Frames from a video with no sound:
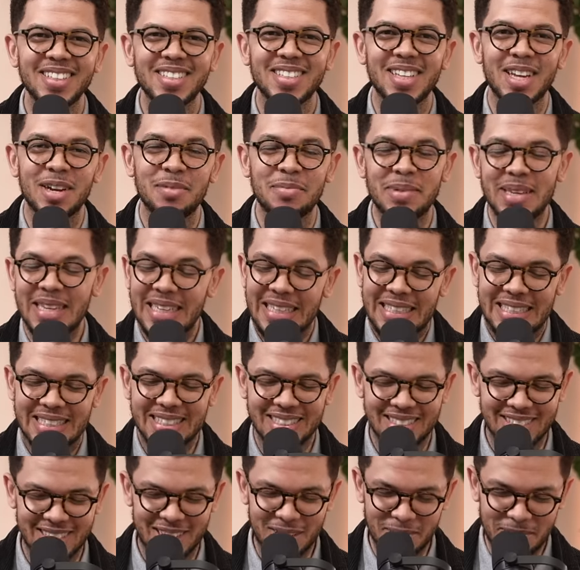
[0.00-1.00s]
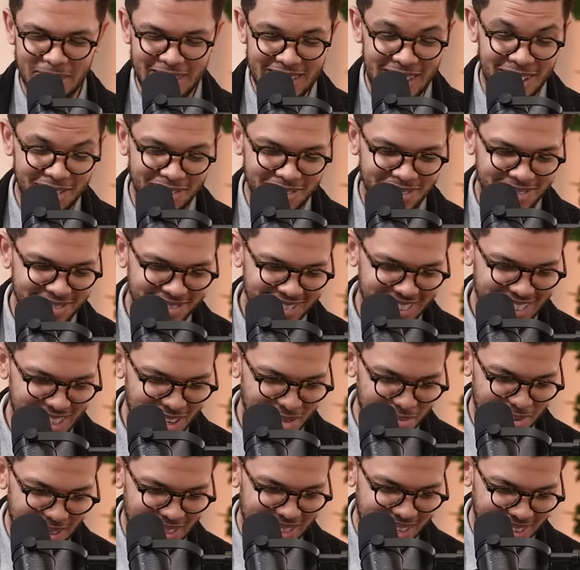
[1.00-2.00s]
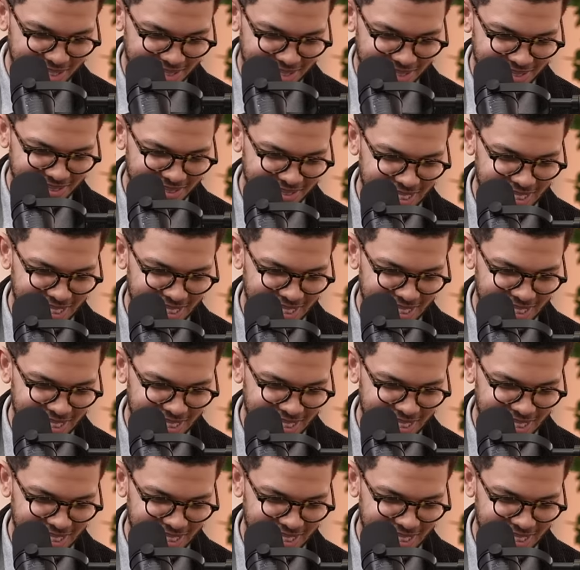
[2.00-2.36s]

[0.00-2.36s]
It's going to be tough.